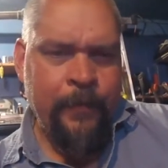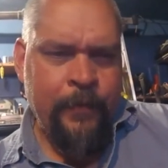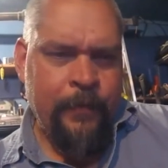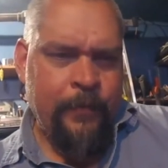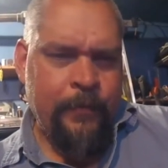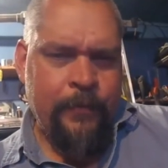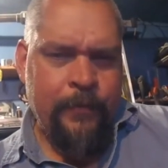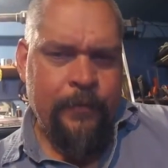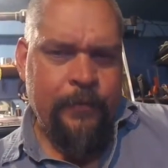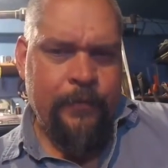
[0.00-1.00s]

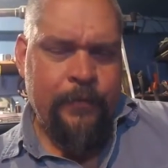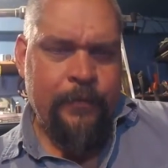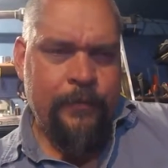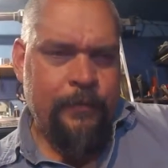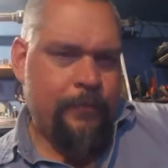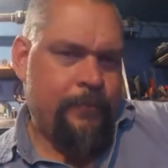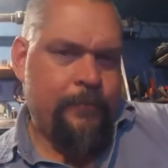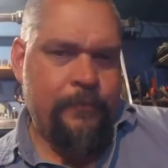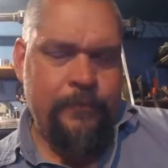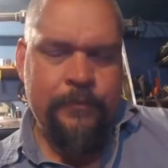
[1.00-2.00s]

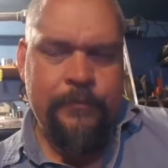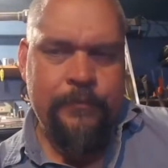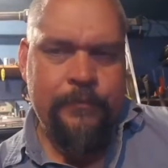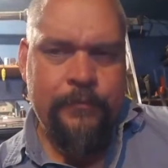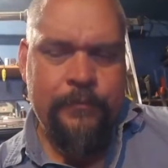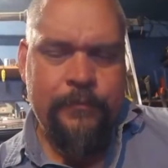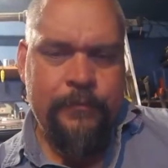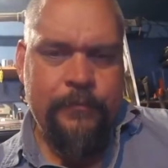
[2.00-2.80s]
(silence)